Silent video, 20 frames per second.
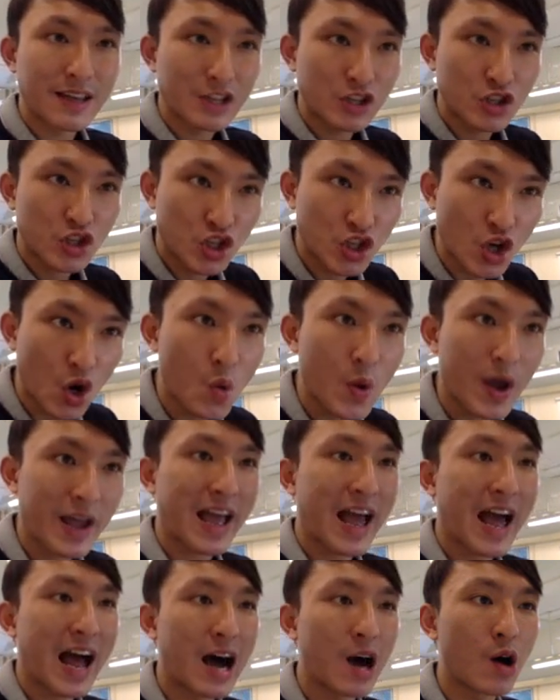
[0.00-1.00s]
showing
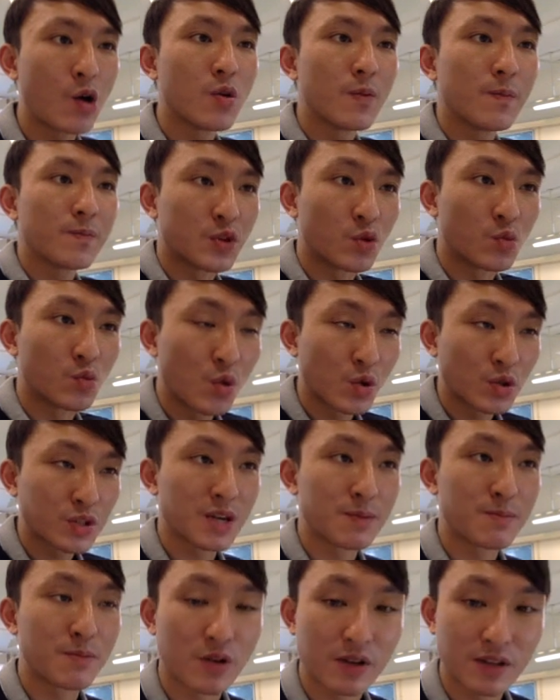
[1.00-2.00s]
how the
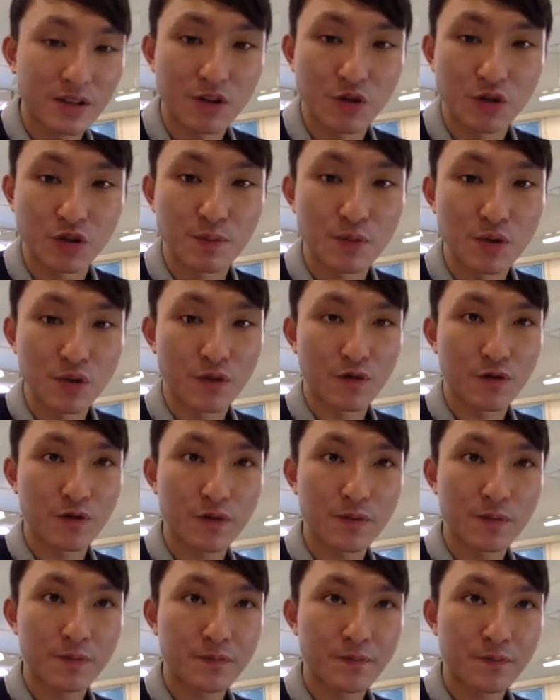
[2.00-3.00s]
water molecules move.
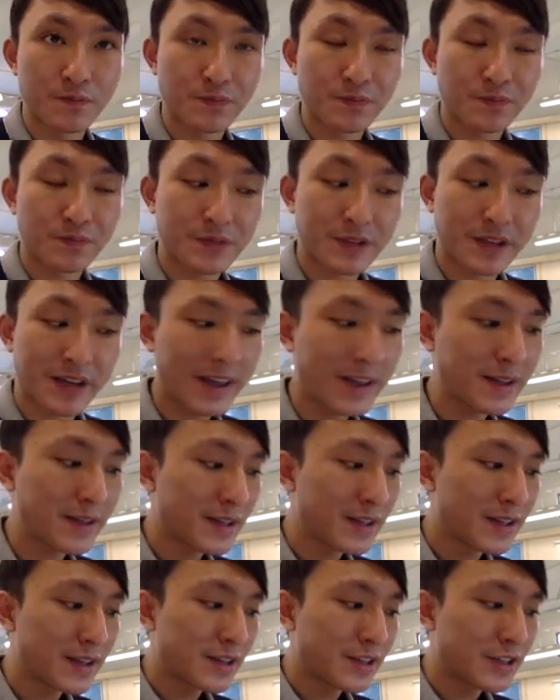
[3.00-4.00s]
Okay,
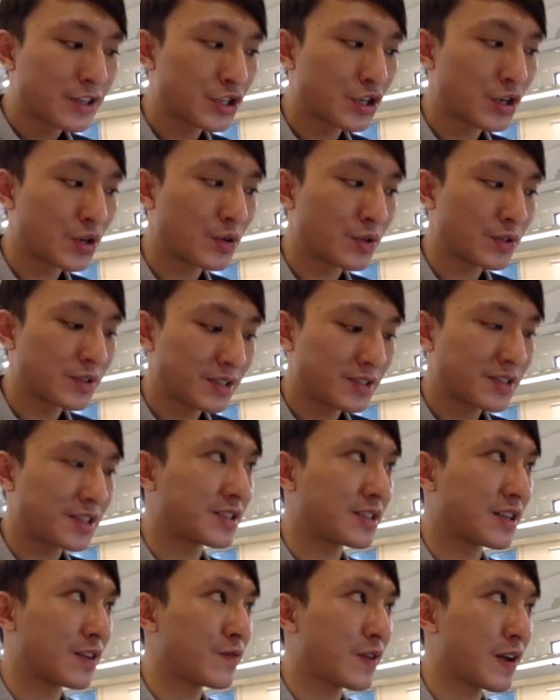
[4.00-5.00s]
so this
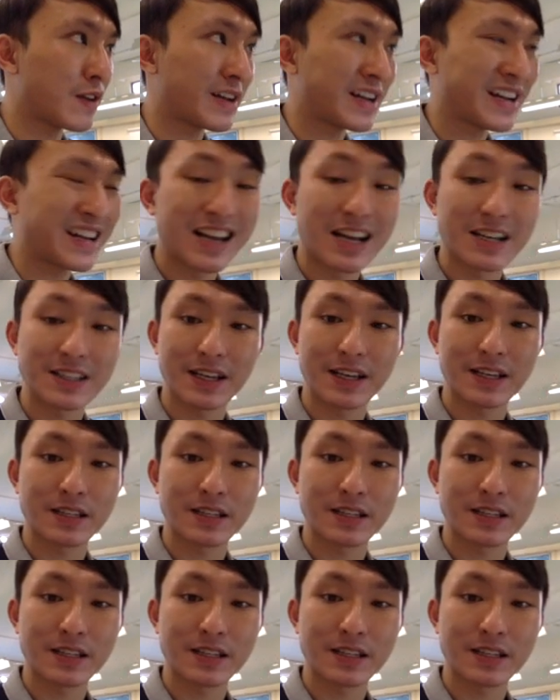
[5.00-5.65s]
is a very classic